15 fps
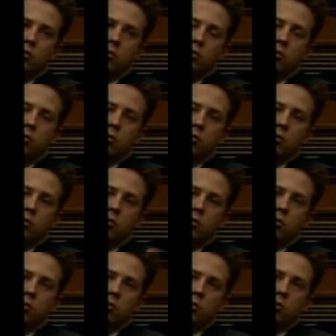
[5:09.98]

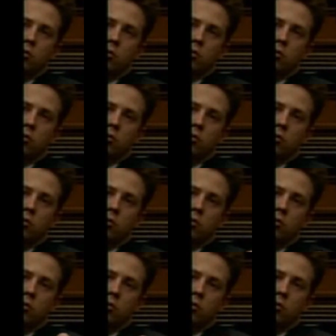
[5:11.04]

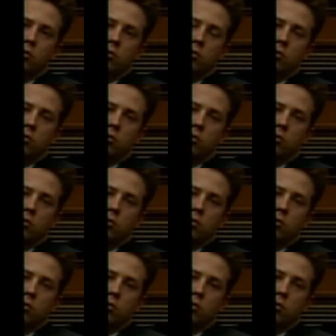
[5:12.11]

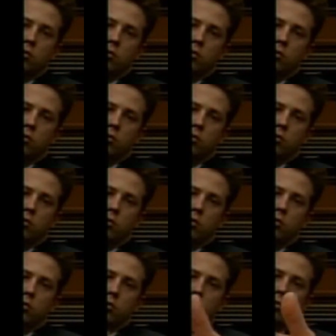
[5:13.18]

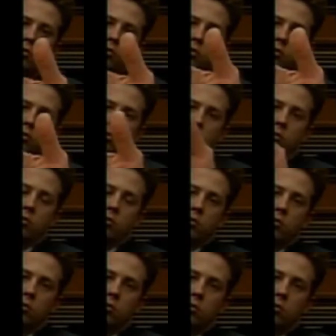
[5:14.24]

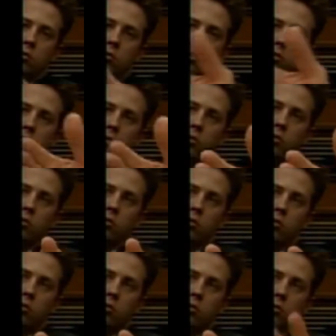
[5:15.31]

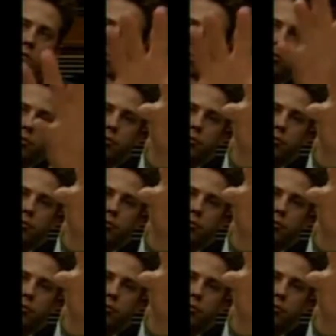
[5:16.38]
(silent)